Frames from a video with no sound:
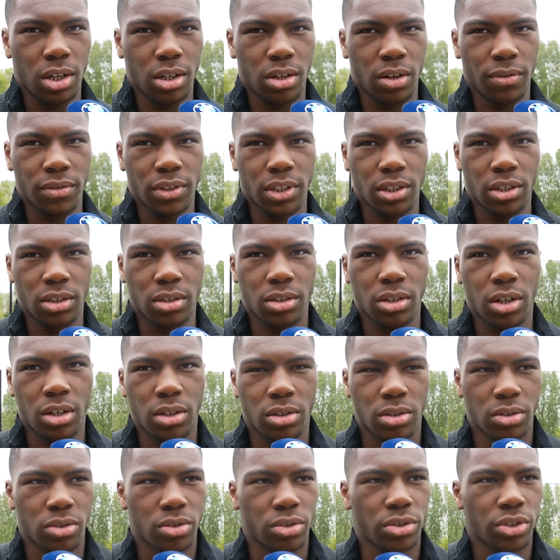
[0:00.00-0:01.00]
And obviously,
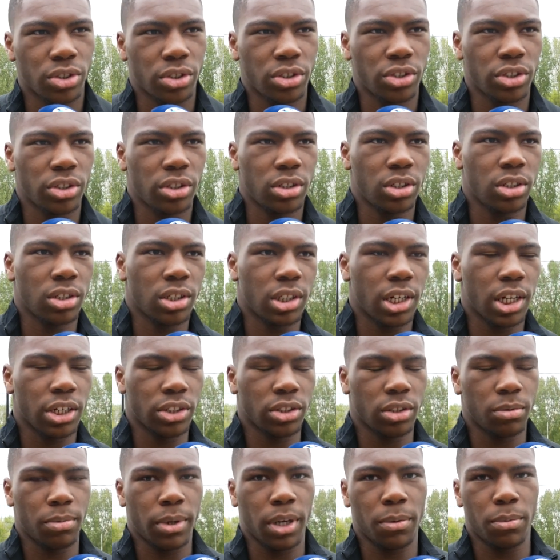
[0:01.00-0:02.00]
got concussion during the
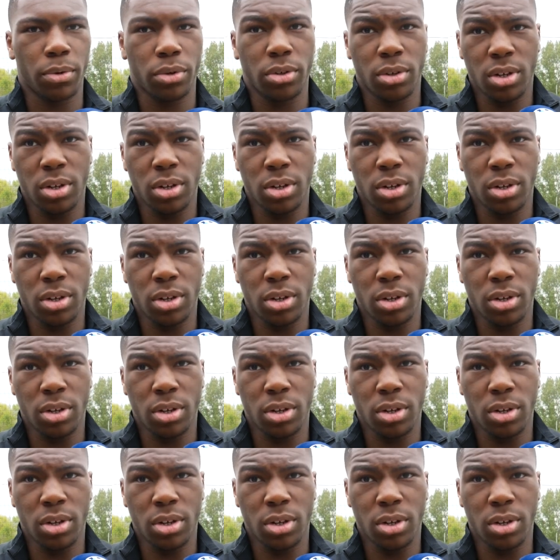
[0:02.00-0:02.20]
international break.